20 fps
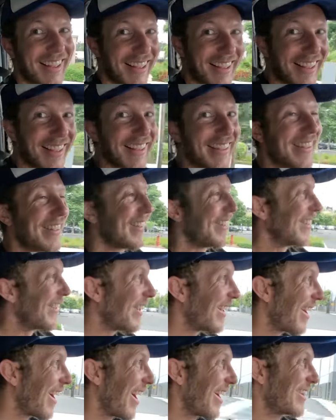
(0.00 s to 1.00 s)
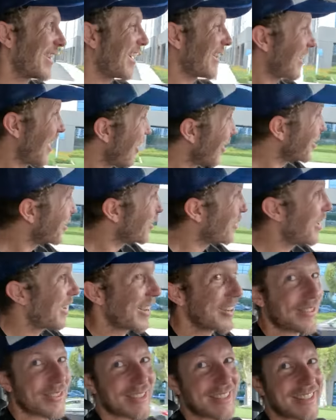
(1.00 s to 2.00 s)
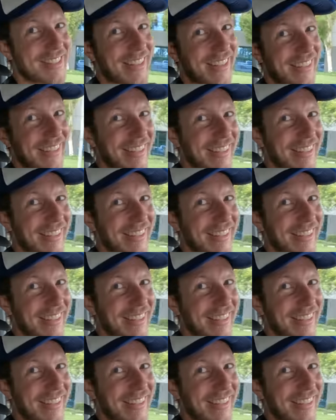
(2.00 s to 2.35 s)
combo. I thought that was pretty interesting.